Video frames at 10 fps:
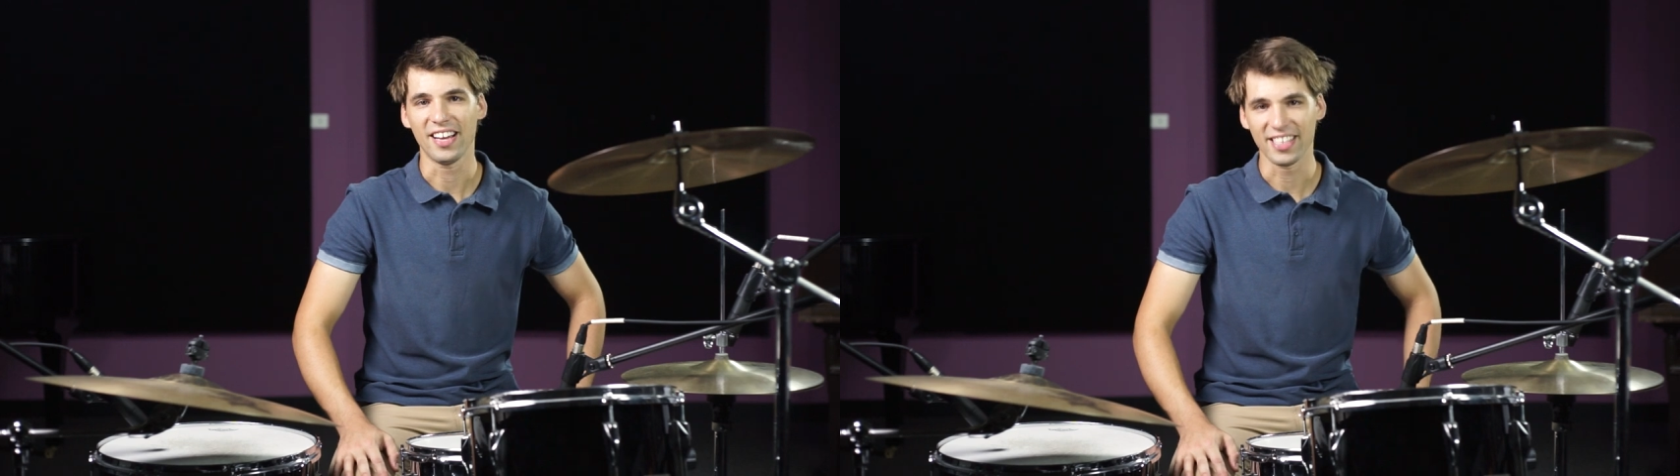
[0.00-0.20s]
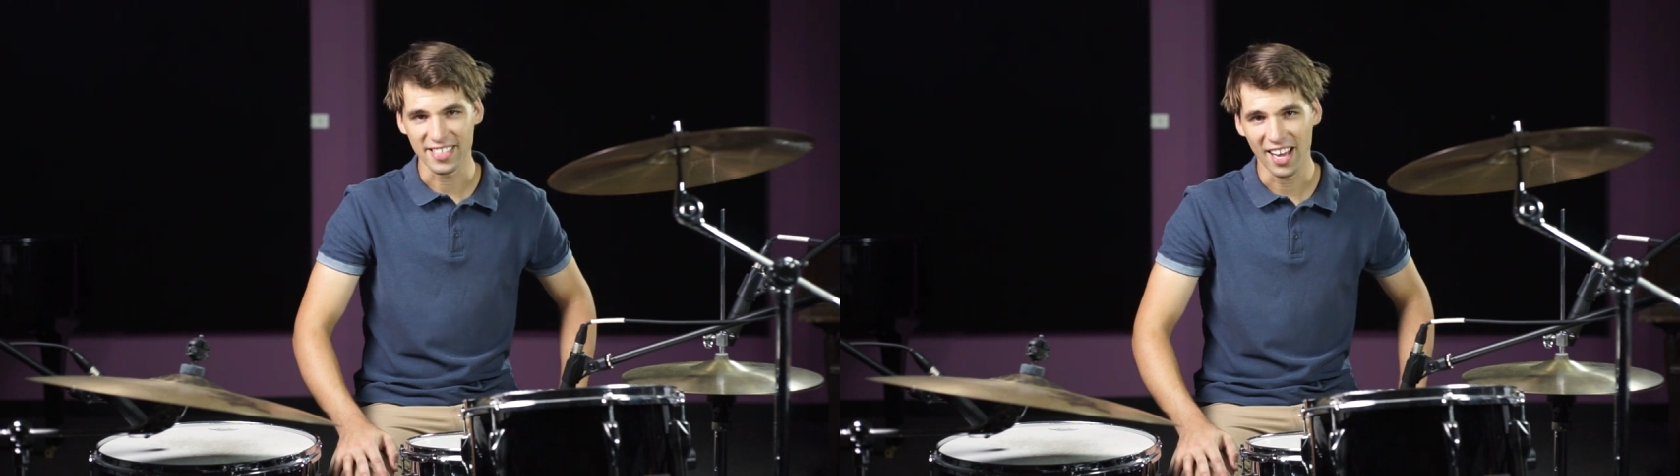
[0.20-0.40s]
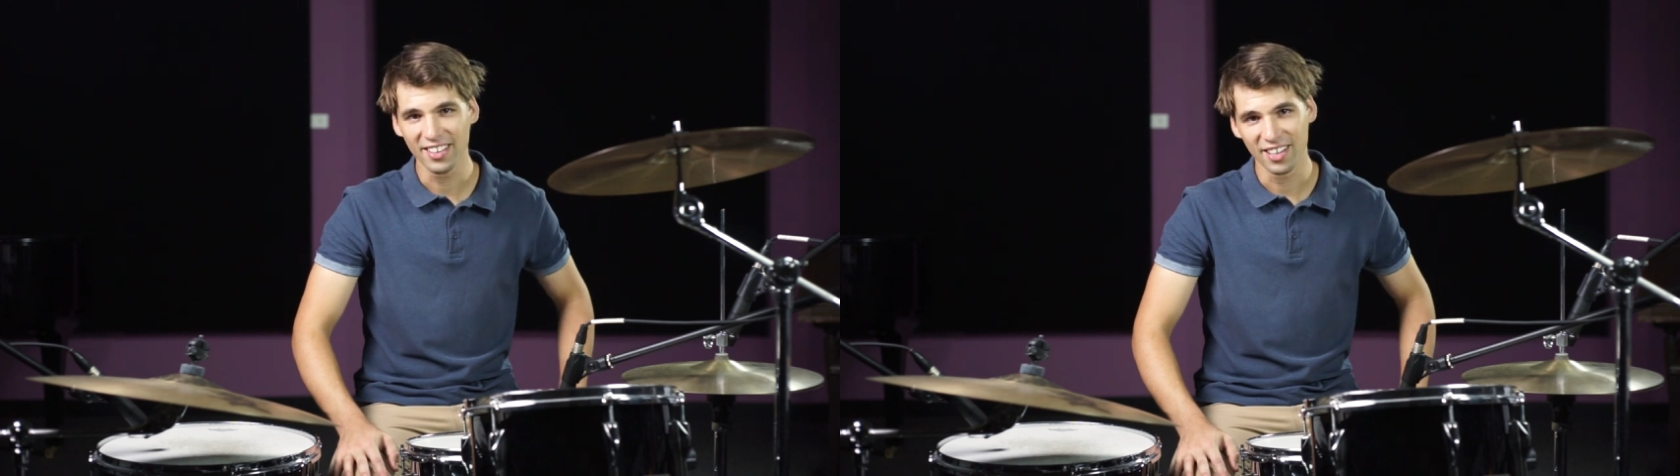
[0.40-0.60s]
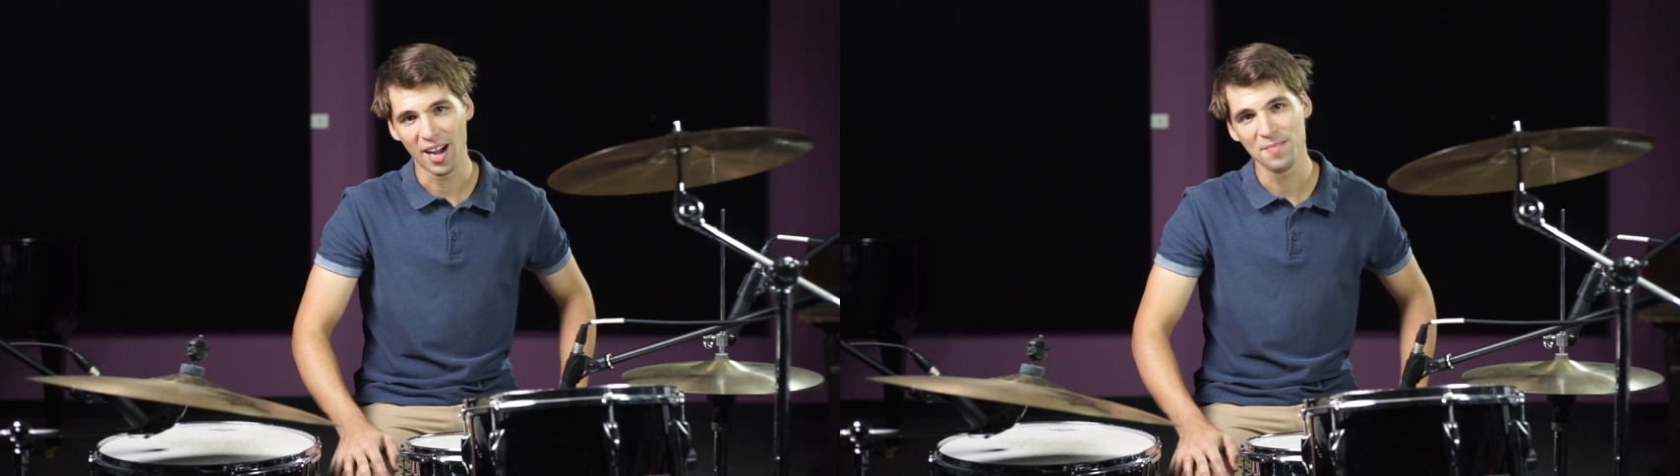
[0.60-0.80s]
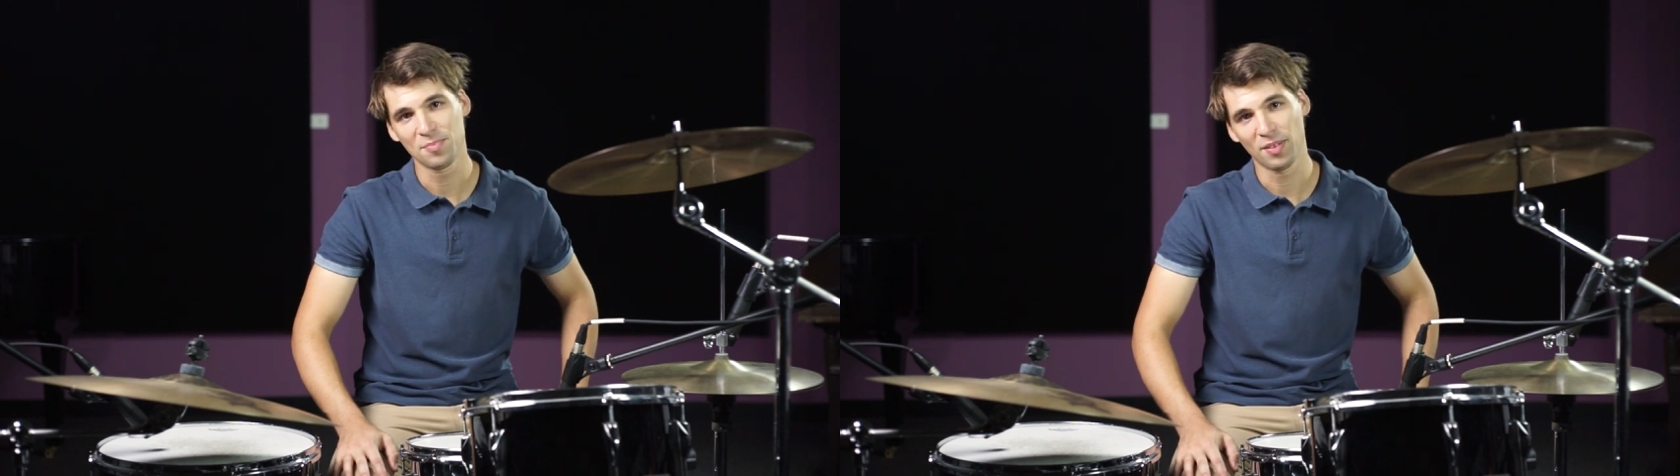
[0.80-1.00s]
It's now
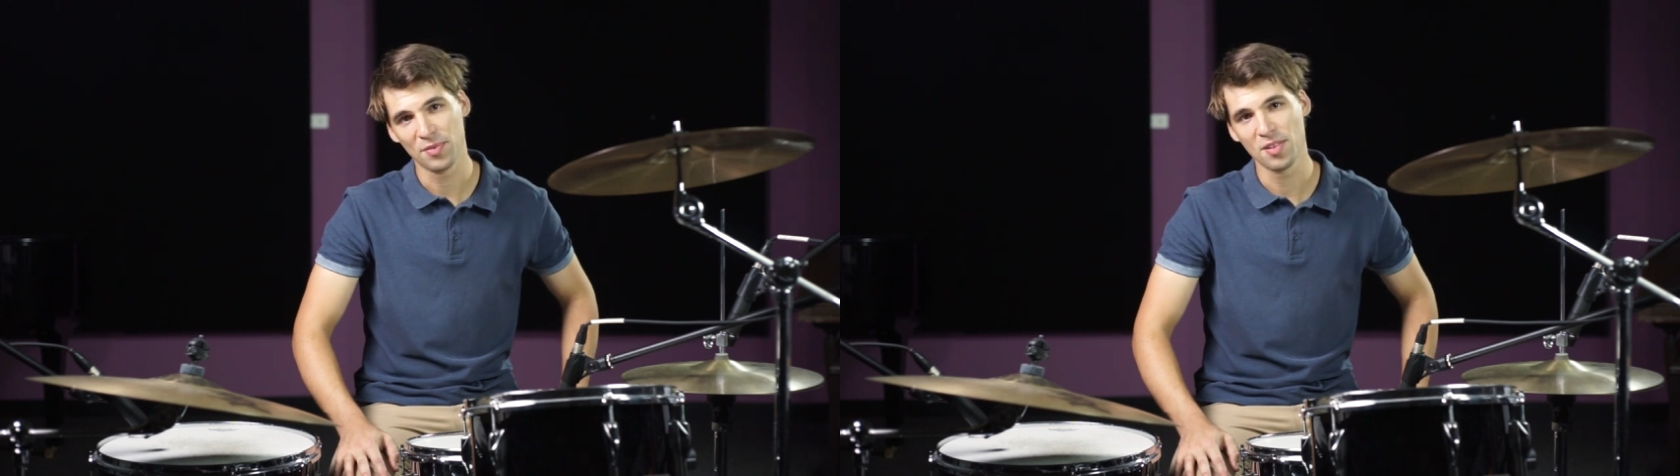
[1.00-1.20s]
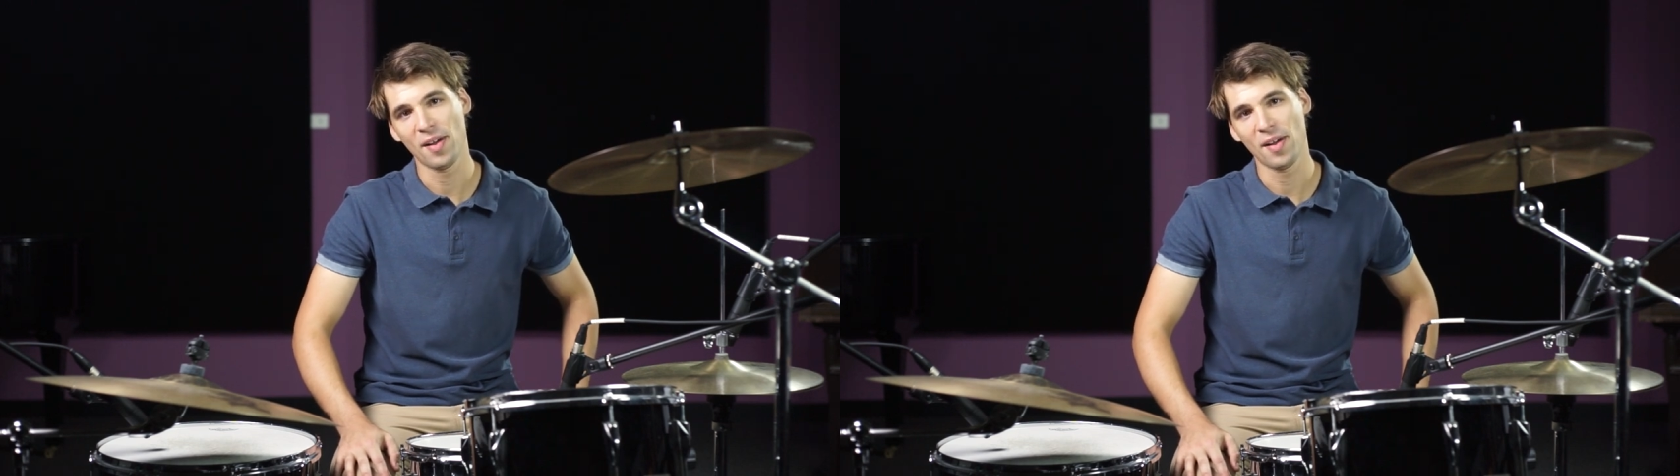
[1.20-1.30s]
time to play with the